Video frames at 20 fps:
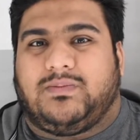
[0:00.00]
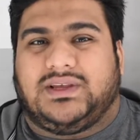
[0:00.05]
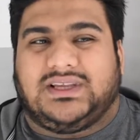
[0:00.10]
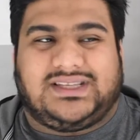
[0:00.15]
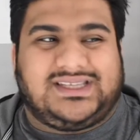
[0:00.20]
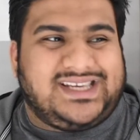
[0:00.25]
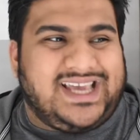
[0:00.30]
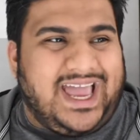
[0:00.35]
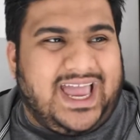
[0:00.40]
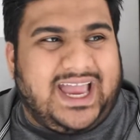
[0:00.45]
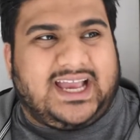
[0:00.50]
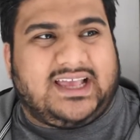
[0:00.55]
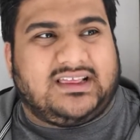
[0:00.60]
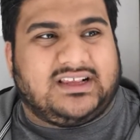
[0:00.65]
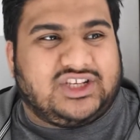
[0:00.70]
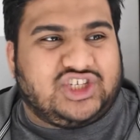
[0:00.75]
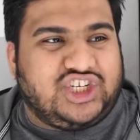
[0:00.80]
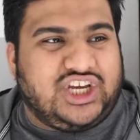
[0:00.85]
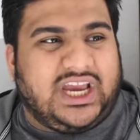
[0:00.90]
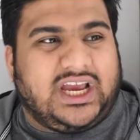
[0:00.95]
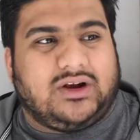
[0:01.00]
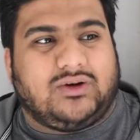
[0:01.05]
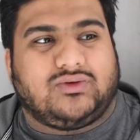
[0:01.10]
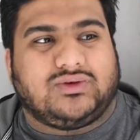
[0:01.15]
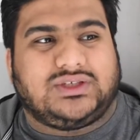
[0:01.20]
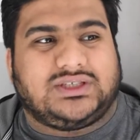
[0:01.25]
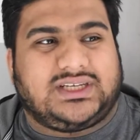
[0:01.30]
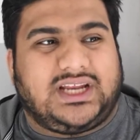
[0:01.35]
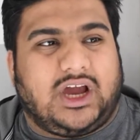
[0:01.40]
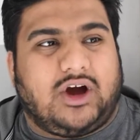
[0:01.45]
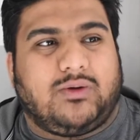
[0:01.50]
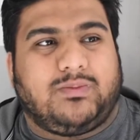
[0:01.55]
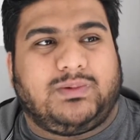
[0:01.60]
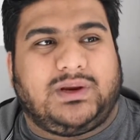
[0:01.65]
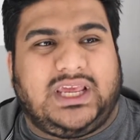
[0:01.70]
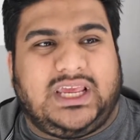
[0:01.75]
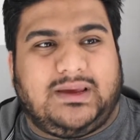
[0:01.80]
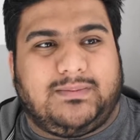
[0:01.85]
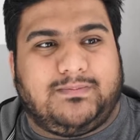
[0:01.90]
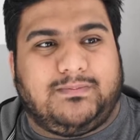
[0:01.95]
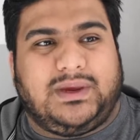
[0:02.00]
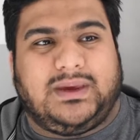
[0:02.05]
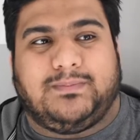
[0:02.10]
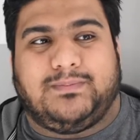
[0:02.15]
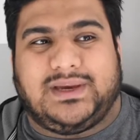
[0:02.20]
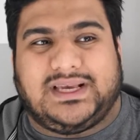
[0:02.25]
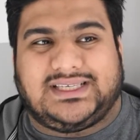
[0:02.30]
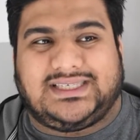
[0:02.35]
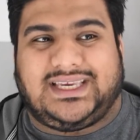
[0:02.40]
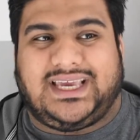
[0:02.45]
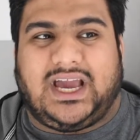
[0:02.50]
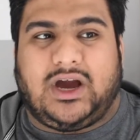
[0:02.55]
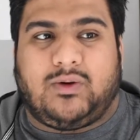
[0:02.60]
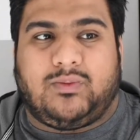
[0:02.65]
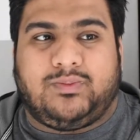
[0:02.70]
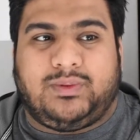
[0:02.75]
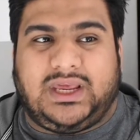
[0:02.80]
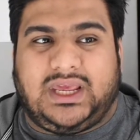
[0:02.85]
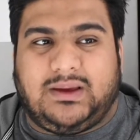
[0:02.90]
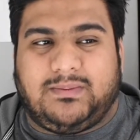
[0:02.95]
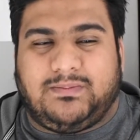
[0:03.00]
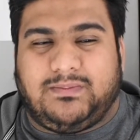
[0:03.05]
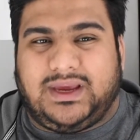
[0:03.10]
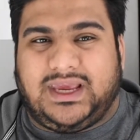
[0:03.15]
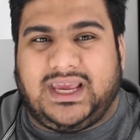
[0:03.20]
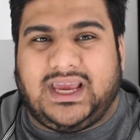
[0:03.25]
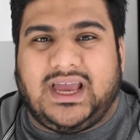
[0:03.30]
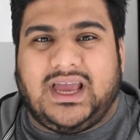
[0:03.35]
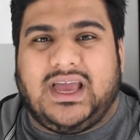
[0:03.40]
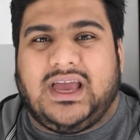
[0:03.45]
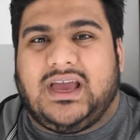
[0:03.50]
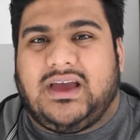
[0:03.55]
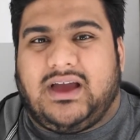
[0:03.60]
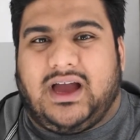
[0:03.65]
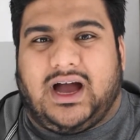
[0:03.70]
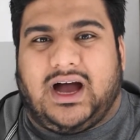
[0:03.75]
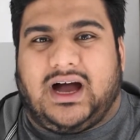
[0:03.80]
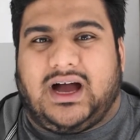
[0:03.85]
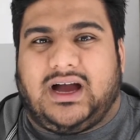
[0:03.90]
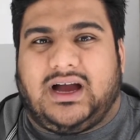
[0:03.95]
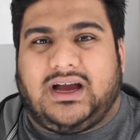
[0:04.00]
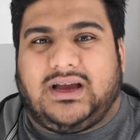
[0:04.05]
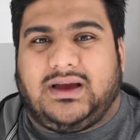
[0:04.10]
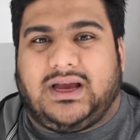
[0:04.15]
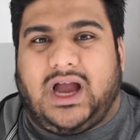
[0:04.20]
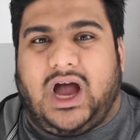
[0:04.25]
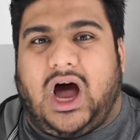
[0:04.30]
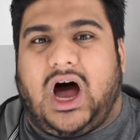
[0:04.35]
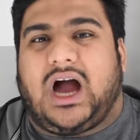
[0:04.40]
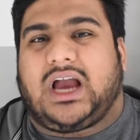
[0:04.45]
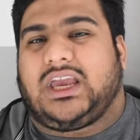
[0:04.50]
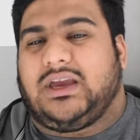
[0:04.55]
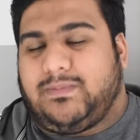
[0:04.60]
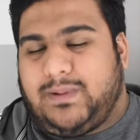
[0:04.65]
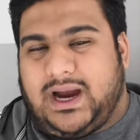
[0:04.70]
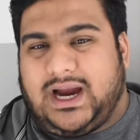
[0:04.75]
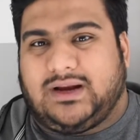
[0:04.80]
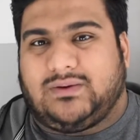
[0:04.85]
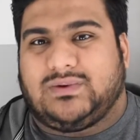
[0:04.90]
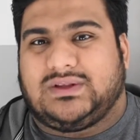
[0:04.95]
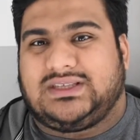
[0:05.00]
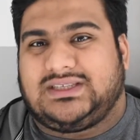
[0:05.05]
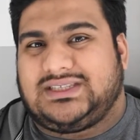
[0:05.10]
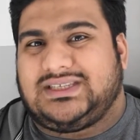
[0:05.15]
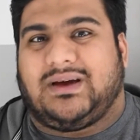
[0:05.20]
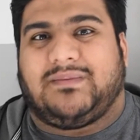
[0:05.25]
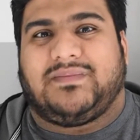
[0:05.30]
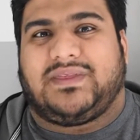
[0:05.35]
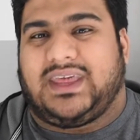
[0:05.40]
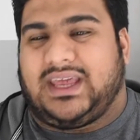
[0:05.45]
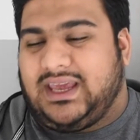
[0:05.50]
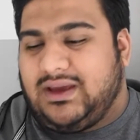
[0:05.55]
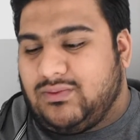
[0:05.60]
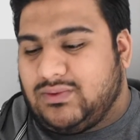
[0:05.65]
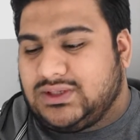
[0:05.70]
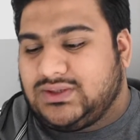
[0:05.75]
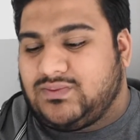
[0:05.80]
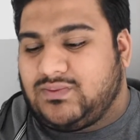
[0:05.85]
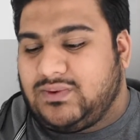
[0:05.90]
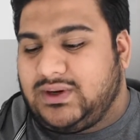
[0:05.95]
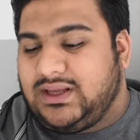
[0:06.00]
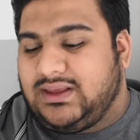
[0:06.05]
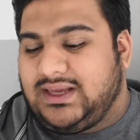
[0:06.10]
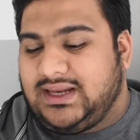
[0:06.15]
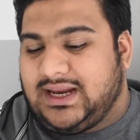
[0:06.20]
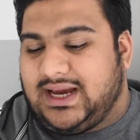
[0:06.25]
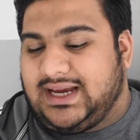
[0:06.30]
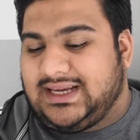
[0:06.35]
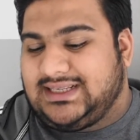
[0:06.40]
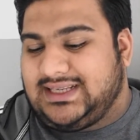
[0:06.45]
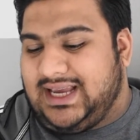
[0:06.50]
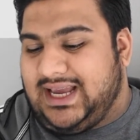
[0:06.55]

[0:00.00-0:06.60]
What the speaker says: The channel just helped keep me busy, helped keep me occupied with something. It was really nice.